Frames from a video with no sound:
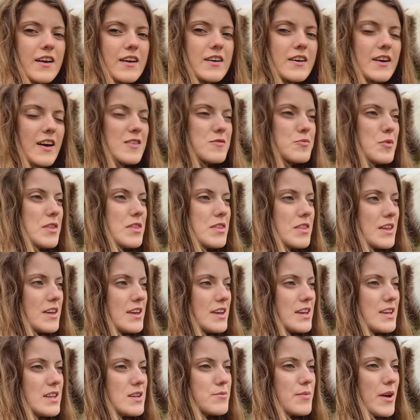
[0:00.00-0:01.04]
I've been
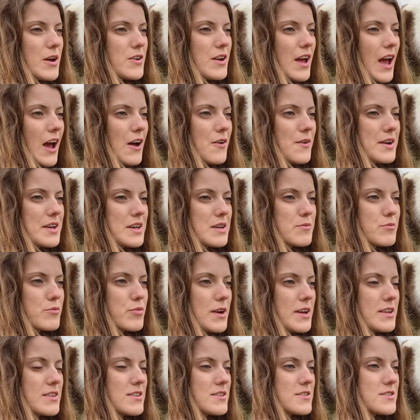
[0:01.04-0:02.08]
thinking about how I can
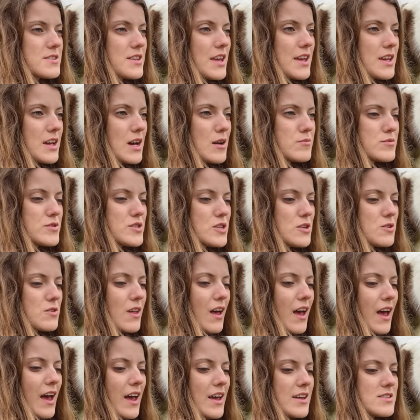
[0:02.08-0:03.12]
break this day up so
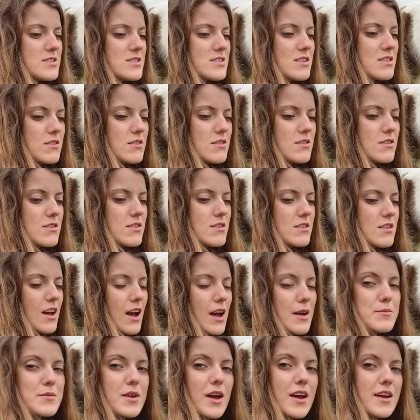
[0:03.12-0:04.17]
that
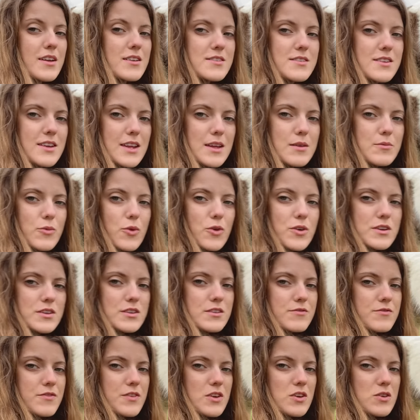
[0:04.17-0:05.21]
I'm not getting bored in
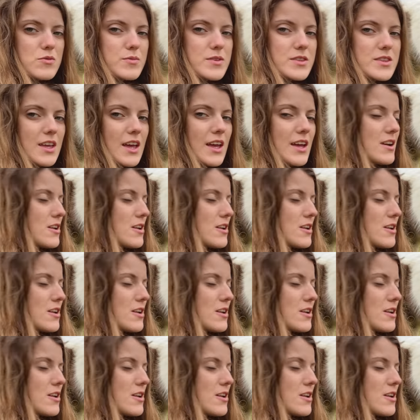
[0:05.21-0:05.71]
the field, but that